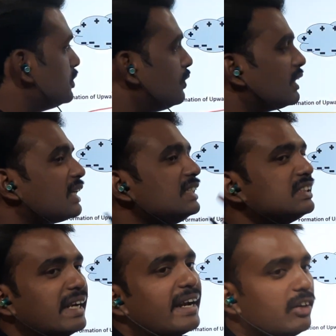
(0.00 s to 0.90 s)
which will
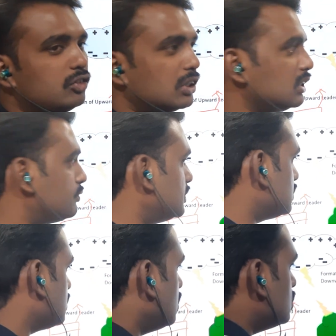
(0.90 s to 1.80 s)
reach the negative charges
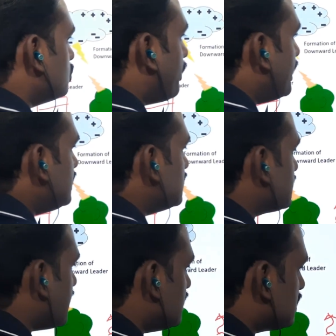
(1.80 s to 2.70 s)
first. So in
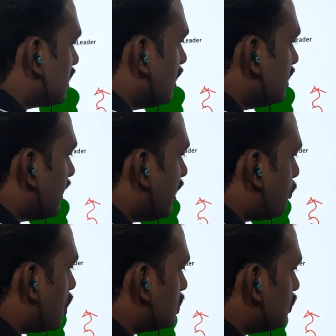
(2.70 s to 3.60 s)
this case,
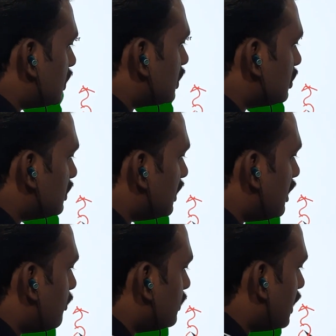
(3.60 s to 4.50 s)
the positive charges
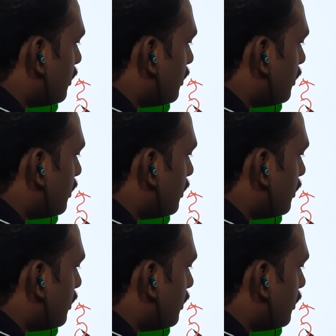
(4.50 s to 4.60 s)
are